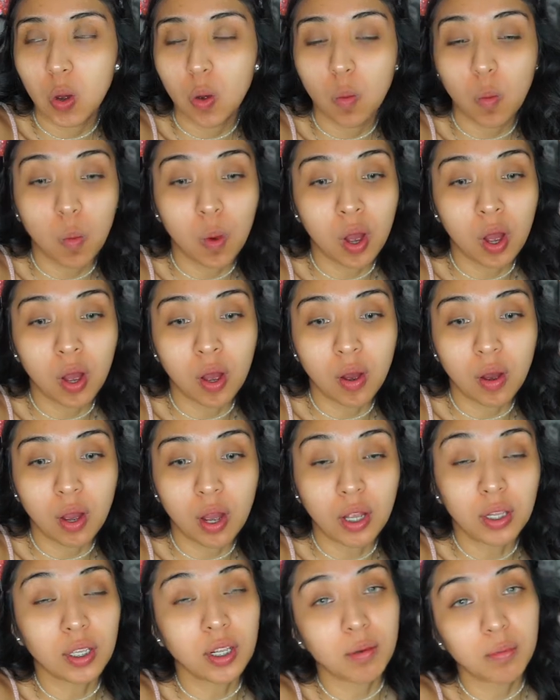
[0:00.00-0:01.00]
Well, a
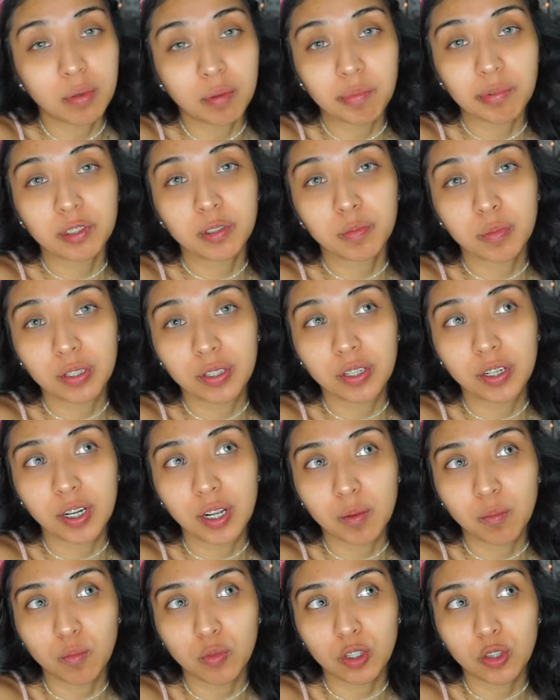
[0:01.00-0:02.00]
lot of people spell their
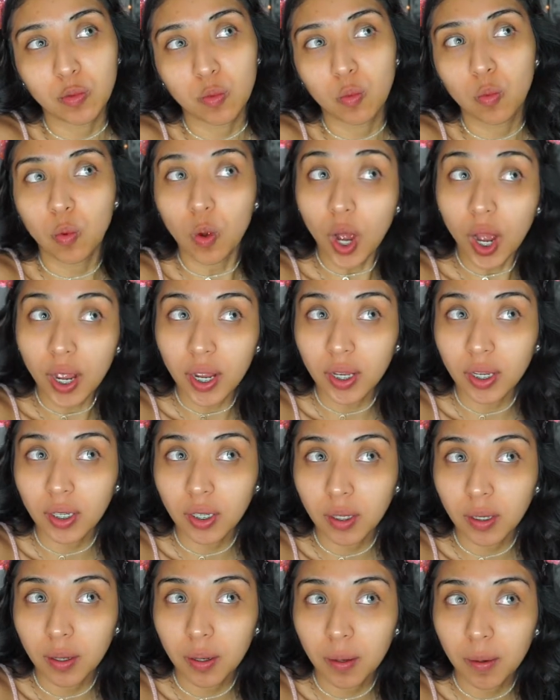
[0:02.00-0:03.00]
name with Y,
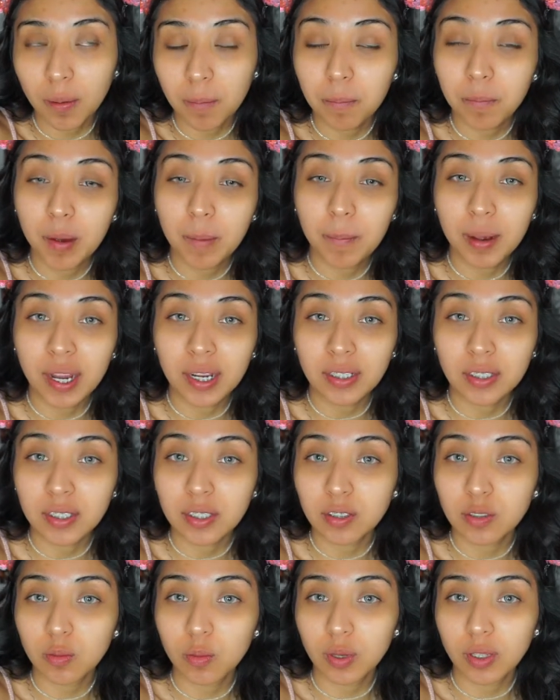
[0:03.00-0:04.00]
but mine
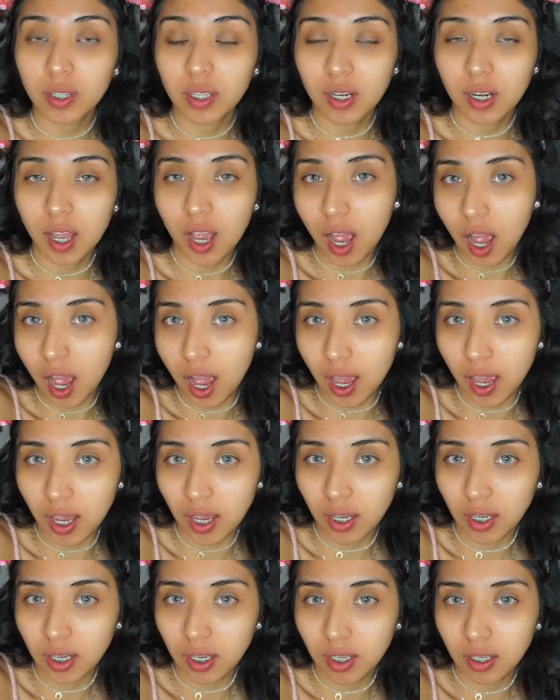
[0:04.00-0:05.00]
is with an
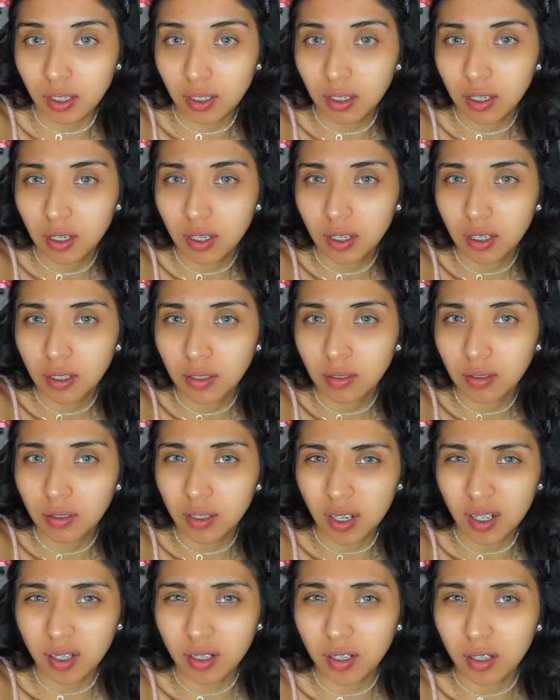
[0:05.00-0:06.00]
I
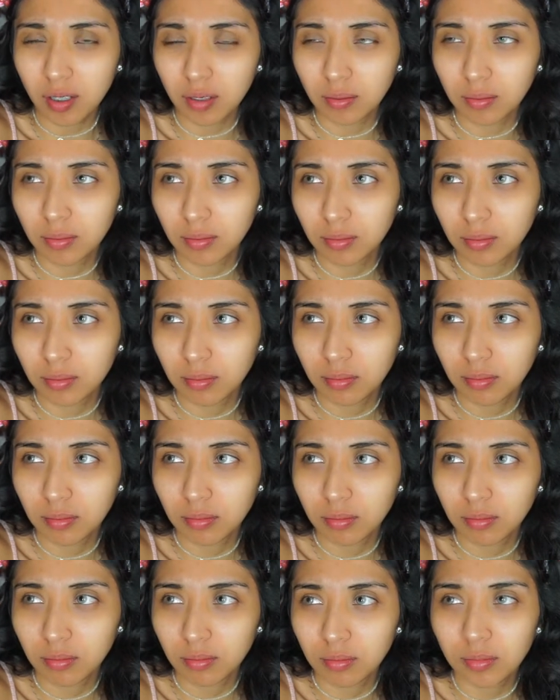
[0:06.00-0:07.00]
don't know,
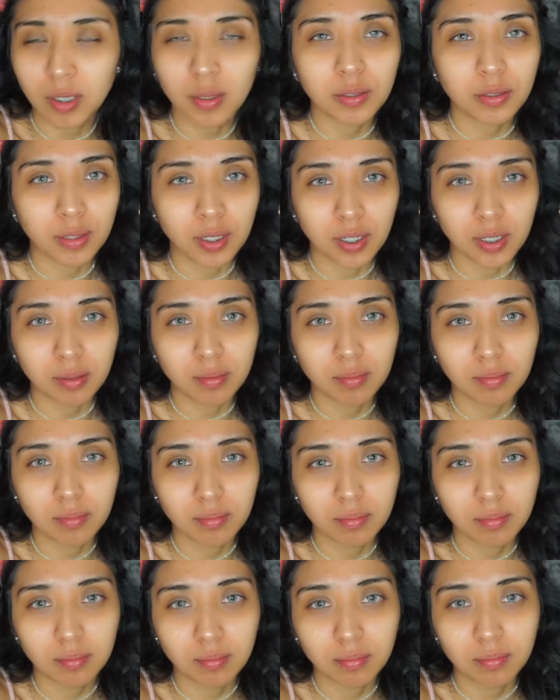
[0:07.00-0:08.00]
that was random.
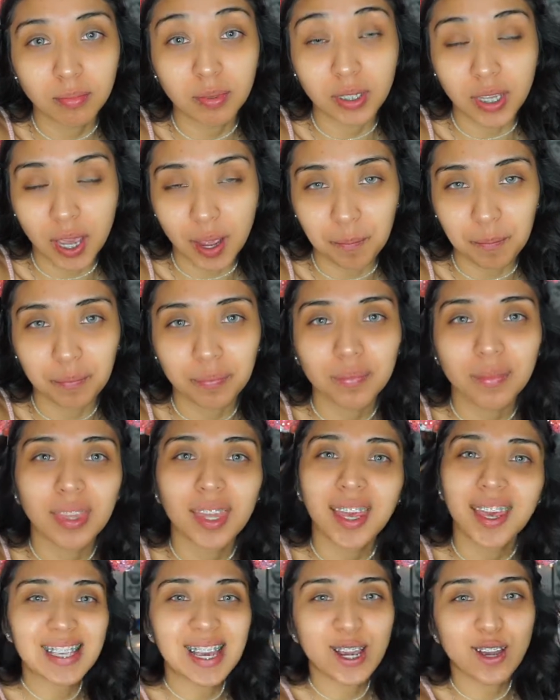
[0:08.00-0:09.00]
But yeah,
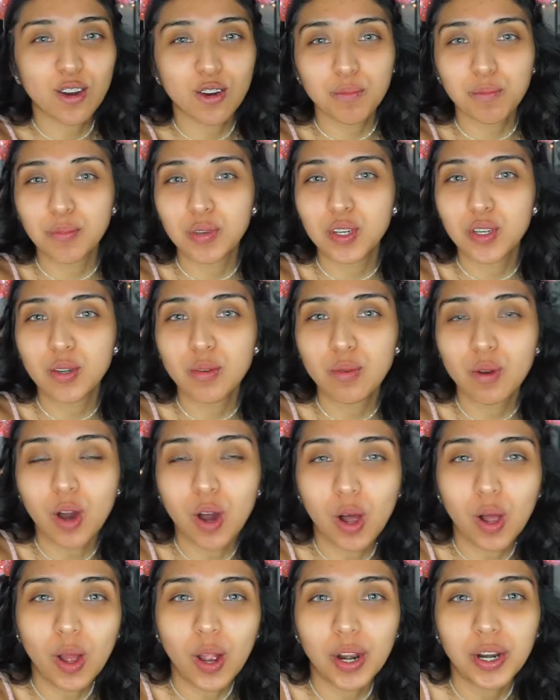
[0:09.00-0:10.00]
I hope you
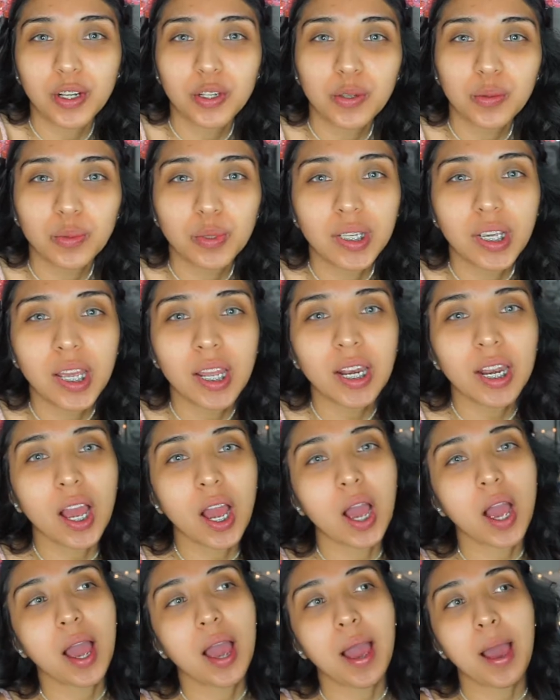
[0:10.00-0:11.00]
all are doing
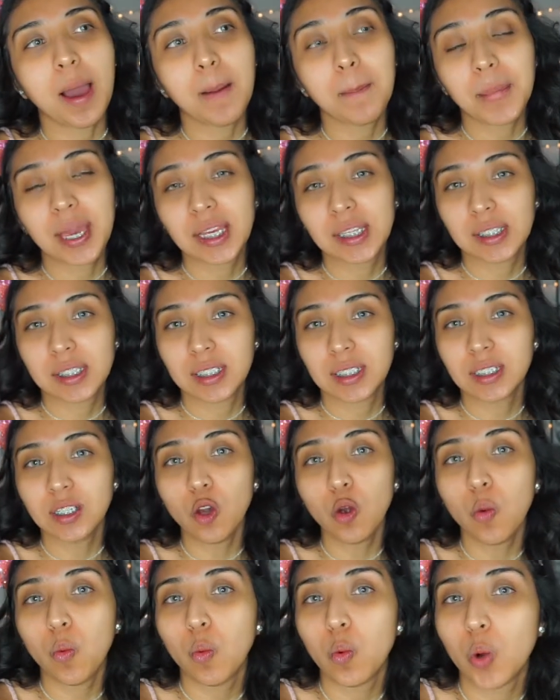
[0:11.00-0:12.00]
amazing,
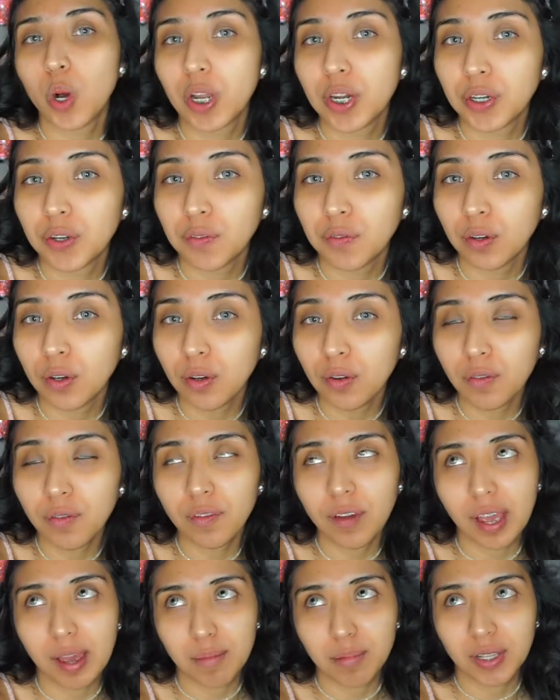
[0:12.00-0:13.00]
wonderful,
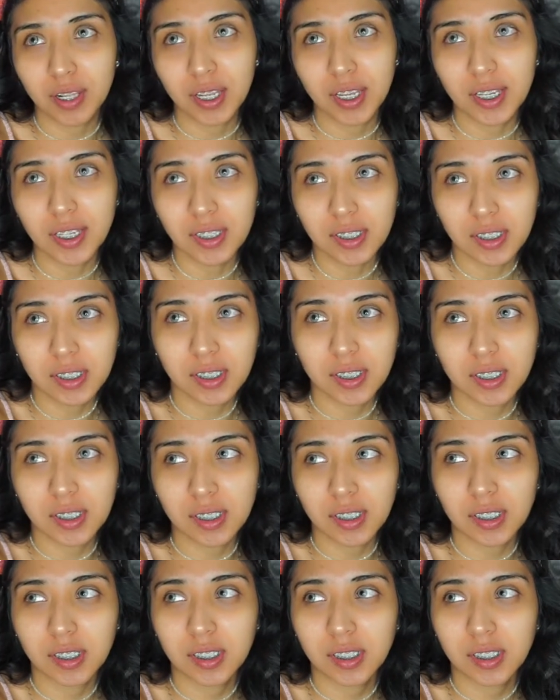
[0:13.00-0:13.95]
fabulous,